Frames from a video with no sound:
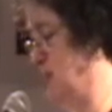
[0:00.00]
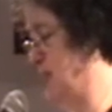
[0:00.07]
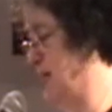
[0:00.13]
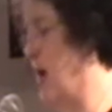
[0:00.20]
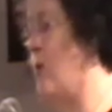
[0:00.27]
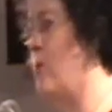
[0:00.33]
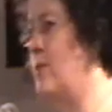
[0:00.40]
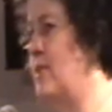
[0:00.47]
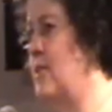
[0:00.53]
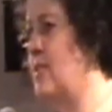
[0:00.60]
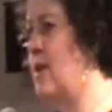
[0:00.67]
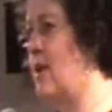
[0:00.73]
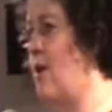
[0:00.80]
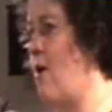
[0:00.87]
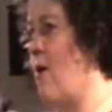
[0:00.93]
He holds it
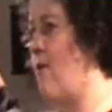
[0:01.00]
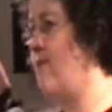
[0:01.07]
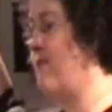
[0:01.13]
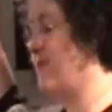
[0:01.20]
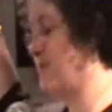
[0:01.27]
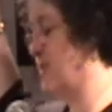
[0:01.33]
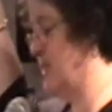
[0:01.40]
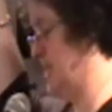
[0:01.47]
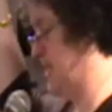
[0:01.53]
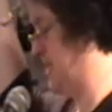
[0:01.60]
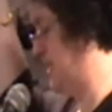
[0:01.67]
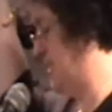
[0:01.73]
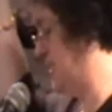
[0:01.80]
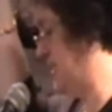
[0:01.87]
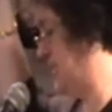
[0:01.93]
aloft
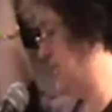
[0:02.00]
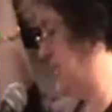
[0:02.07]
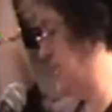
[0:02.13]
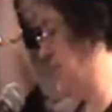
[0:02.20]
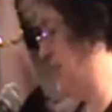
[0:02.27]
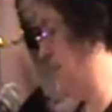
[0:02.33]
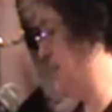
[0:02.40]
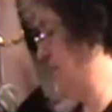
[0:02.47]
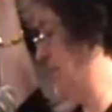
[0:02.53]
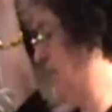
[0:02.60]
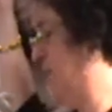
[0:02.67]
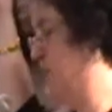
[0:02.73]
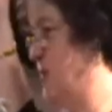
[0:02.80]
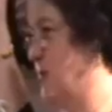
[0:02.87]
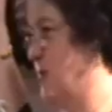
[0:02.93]
as he steps
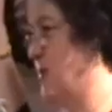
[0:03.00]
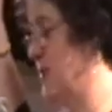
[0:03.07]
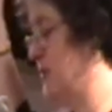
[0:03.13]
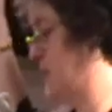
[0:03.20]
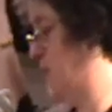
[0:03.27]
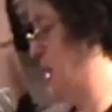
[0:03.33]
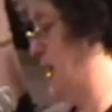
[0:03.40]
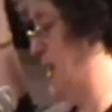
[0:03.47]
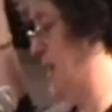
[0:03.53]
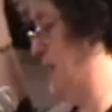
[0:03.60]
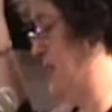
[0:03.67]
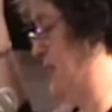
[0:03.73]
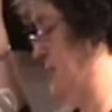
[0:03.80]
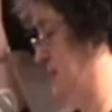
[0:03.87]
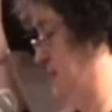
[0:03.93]
out onto the wire.
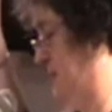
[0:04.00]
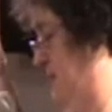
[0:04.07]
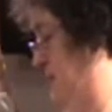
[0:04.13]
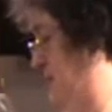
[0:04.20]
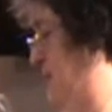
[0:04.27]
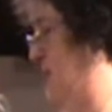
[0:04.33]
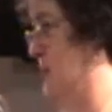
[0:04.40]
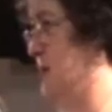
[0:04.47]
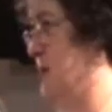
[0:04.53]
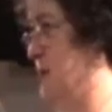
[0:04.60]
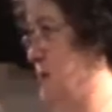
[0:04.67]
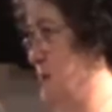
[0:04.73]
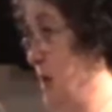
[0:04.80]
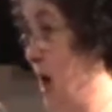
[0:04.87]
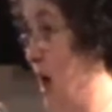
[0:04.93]

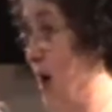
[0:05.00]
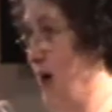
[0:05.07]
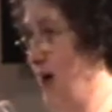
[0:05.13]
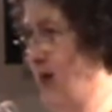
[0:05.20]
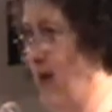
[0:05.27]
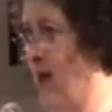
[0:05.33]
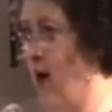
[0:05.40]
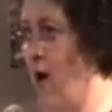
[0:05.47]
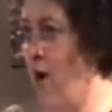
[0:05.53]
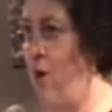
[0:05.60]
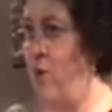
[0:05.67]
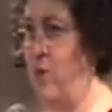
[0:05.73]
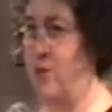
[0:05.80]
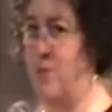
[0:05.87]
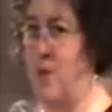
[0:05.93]
I
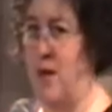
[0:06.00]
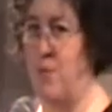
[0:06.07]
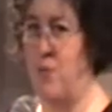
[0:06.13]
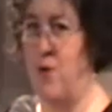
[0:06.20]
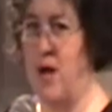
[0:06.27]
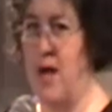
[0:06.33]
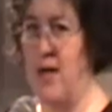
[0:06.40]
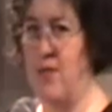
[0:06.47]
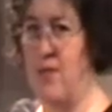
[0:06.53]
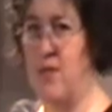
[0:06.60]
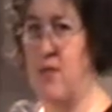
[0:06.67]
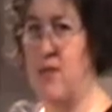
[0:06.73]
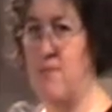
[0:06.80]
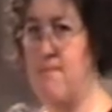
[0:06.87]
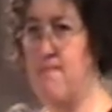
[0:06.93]
hold my
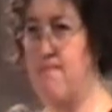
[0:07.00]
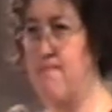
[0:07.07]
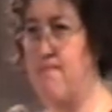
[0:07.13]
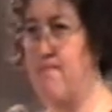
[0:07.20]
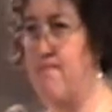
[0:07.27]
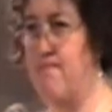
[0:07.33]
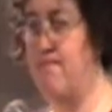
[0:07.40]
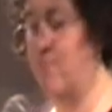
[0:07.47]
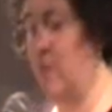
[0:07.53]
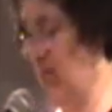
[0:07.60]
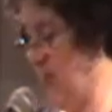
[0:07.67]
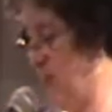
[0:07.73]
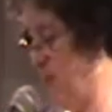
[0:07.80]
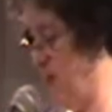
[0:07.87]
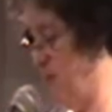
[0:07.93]
breath.
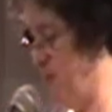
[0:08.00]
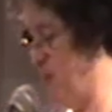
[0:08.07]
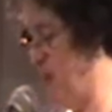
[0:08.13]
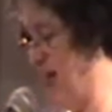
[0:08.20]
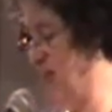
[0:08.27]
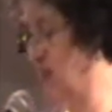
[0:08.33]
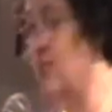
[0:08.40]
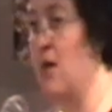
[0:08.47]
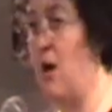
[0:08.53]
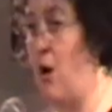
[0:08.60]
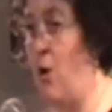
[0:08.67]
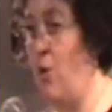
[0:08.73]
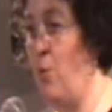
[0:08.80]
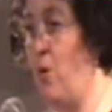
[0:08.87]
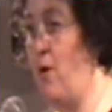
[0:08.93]
He pirouettes
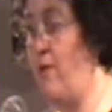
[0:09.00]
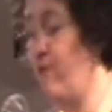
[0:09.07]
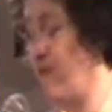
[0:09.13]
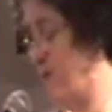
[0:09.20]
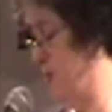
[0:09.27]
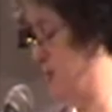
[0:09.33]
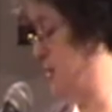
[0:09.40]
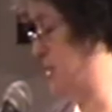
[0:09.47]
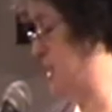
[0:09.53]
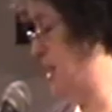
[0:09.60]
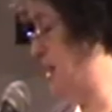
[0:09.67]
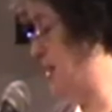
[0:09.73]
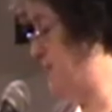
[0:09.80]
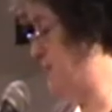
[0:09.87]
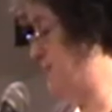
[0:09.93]
on one foot,
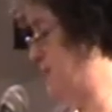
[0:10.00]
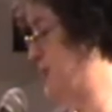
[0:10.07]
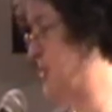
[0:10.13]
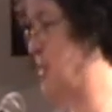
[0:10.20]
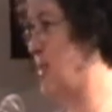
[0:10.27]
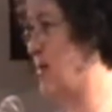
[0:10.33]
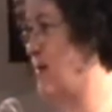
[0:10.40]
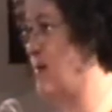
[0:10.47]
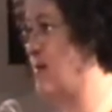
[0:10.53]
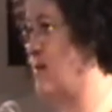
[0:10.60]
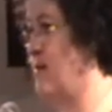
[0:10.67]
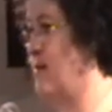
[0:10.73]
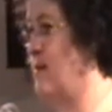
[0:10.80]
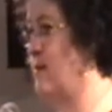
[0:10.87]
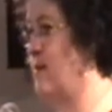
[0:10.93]
a full turn,
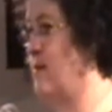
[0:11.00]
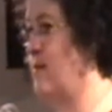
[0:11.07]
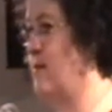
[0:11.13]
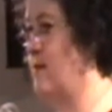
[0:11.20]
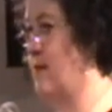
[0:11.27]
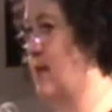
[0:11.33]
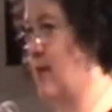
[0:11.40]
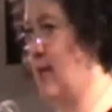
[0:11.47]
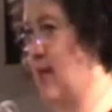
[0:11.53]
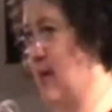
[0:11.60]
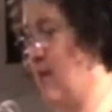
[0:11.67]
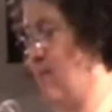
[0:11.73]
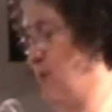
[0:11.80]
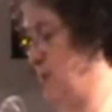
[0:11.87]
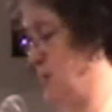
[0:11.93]

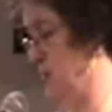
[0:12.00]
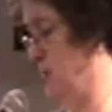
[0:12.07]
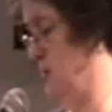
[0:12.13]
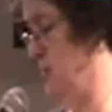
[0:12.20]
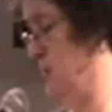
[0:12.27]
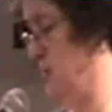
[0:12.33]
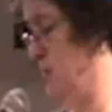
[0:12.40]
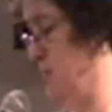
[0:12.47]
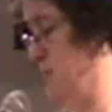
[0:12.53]
carries on.